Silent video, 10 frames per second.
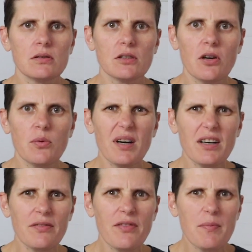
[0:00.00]
So one
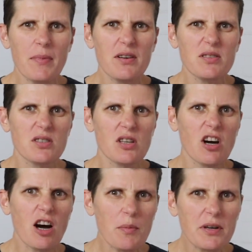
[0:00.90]
of the most
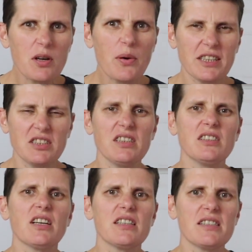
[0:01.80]
common
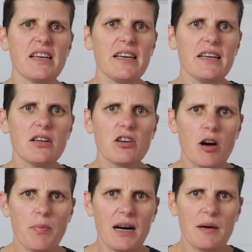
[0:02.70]
questions I see
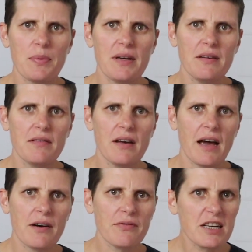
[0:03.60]
crop up in
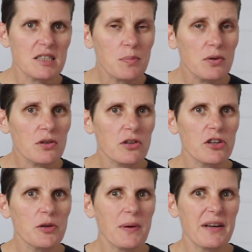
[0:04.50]
our Facebook
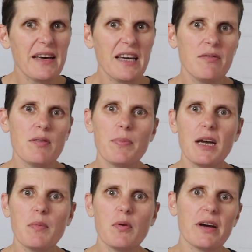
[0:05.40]
group and even
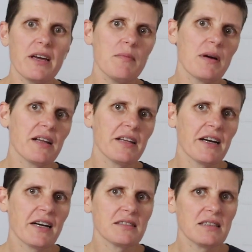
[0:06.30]
people emailing
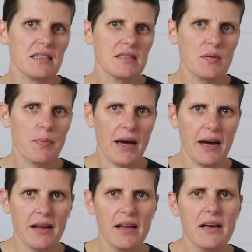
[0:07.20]
us is
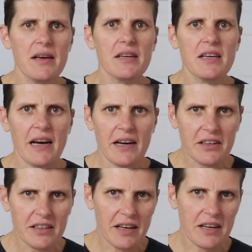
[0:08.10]
about
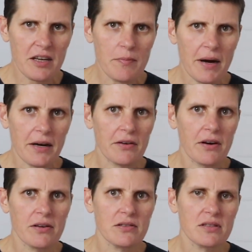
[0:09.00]
calculating your
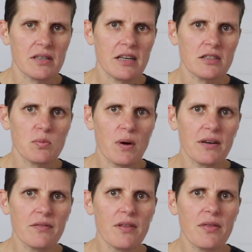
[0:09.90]
macros. It's
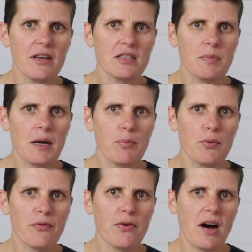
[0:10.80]
one of the things
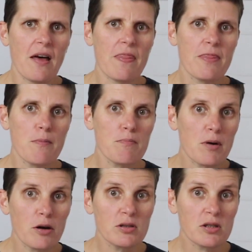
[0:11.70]
people find the
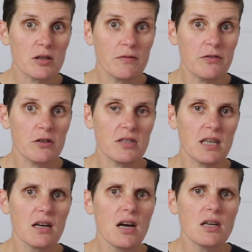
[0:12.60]
most
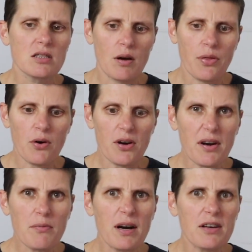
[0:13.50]
confusing. So I thought
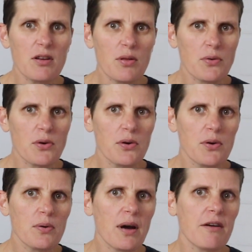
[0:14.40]
I'd run you
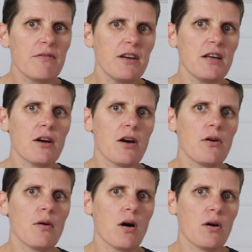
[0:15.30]
through a
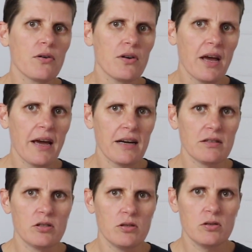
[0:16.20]
video on how
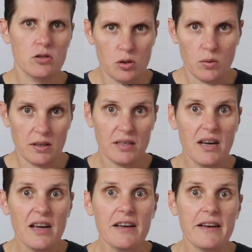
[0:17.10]
to do it.
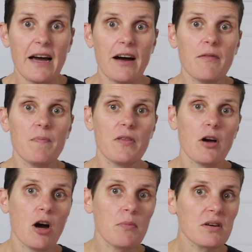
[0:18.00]
Now,
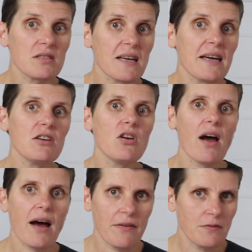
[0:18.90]
I'm not saying you
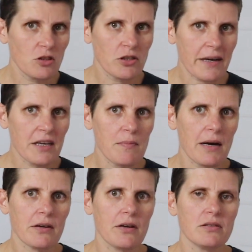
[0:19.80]
have to track your
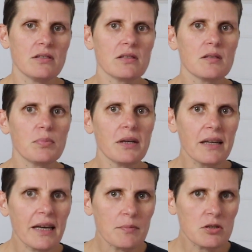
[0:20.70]
macros. It's
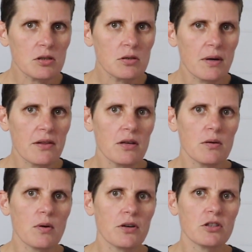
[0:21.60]
completely up to you whether
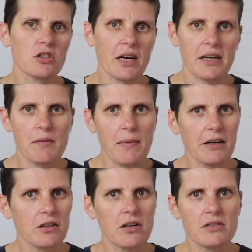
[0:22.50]
you want to track your
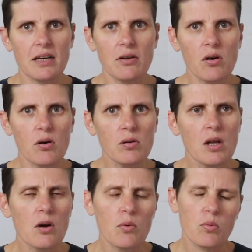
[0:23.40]
macros at all.
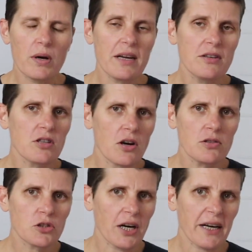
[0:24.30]
We
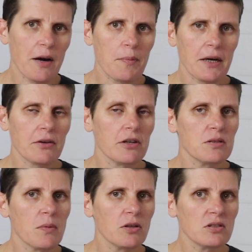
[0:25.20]
don't track our
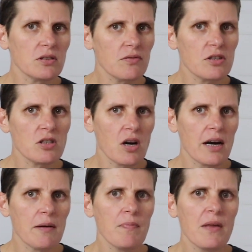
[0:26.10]
macros most of the
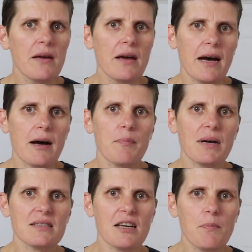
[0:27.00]
time.
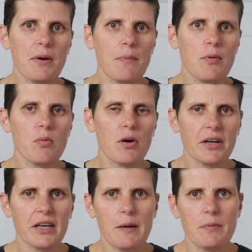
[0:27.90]
But some people
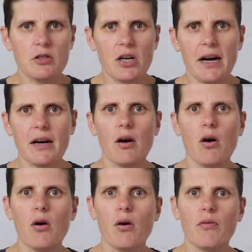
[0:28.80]
want to keep a track
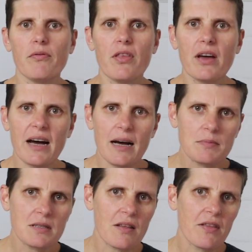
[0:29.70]
of the
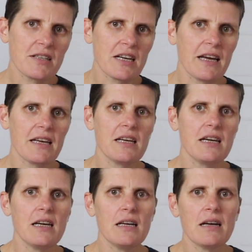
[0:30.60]
carbs that they're taking
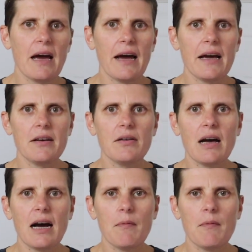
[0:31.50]
in and